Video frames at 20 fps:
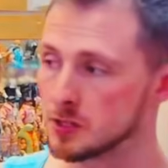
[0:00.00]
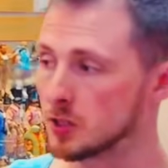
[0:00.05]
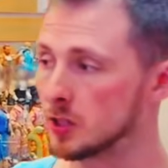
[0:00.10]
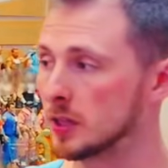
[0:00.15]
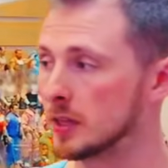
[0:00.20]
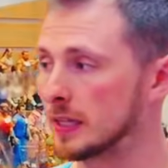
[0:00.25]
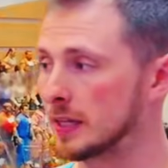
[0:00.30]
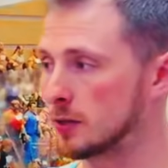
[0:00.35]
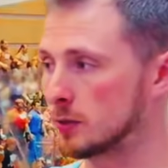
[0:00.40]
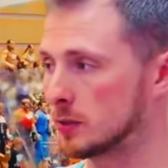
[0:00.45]

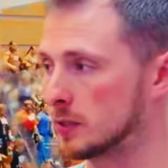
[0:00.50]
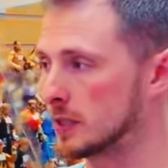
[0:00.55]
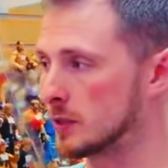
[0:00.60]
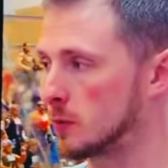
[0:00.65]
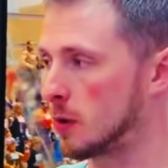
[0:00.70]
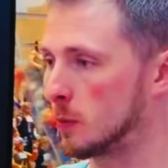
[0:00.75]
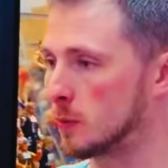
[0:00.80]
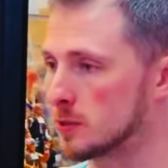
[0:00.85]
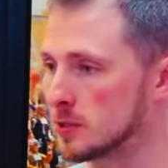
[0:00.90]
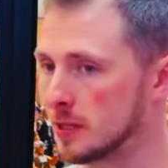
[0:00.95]
clearly
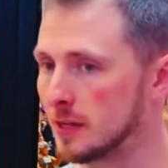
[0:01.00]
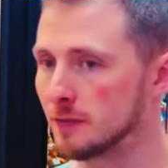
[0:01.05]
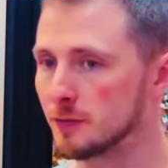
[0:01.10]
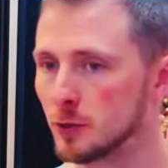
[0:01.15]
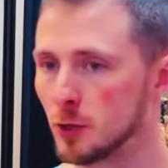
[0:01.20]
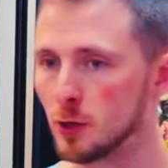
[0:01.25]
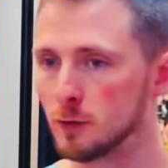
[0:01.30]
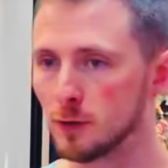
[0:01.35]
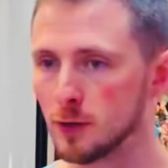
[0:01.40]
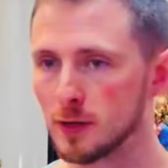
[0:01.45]
what was left
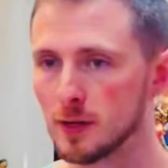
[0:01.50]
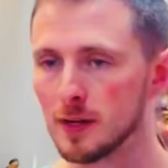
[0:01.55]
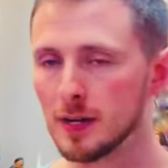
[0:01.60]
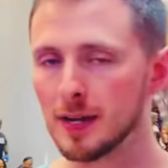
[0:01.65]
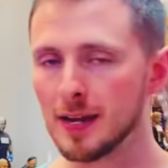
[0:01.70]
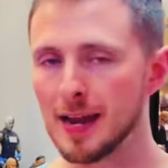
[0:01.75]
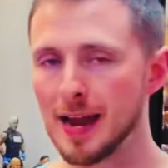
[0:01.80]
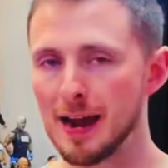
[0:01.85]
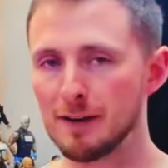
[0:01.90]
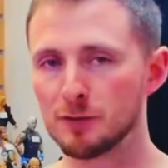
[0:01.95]
over
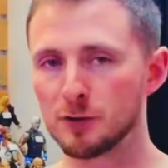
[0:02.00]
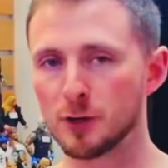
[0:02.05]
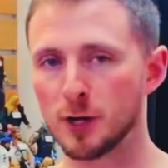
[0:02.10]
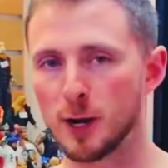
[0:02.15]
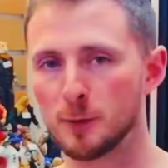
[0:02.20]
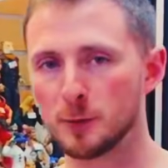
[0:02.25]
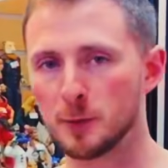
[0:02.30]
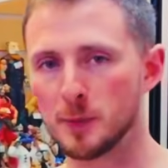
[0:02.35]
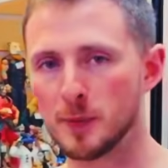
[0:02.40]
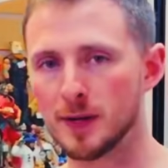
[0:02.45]
after a
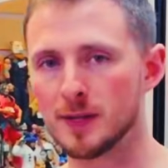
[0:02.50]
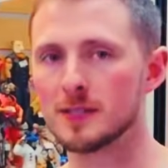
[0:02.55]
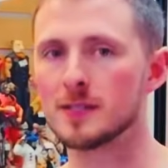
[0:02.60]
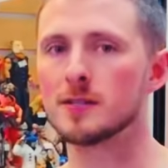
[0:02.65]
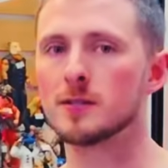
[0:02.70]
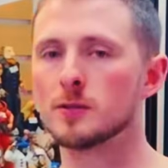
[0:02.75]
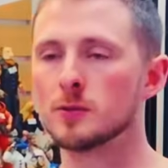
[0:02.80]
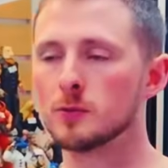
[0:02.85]
couple months